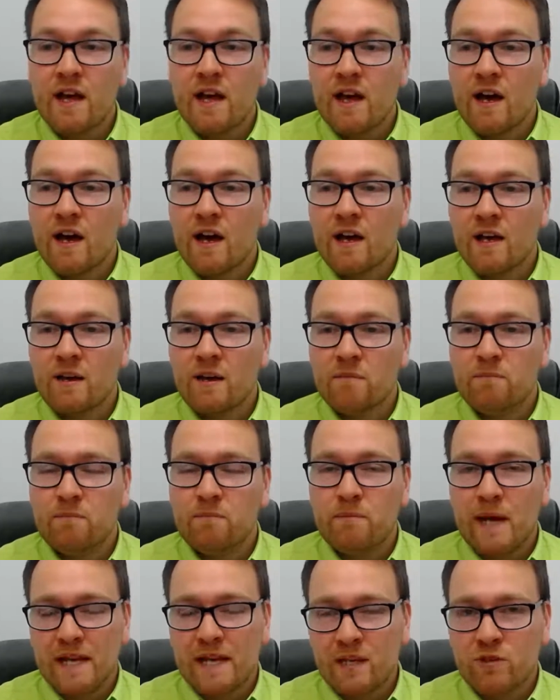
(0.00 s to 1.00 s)

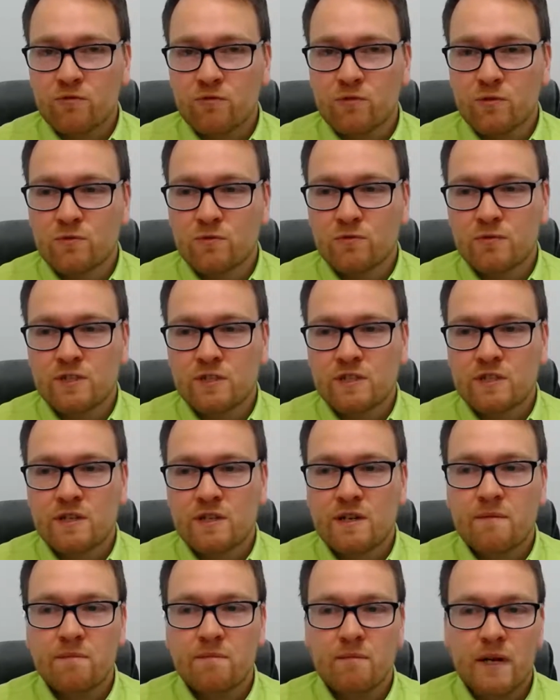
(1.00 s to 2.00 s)
bank rules
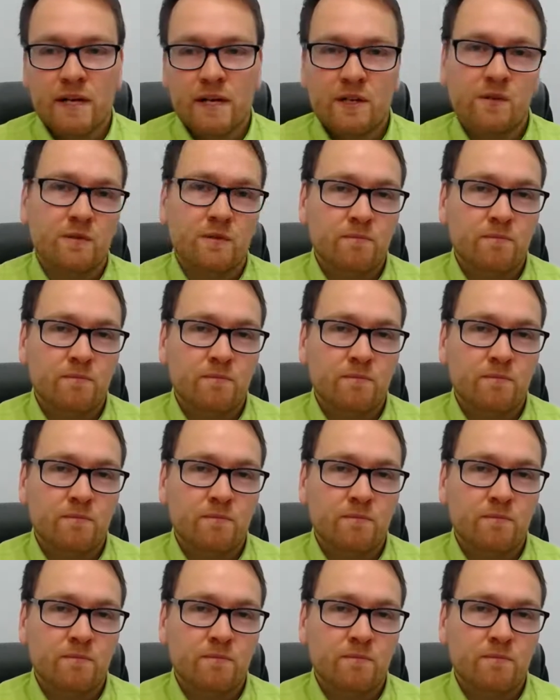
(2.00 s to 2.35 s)
might not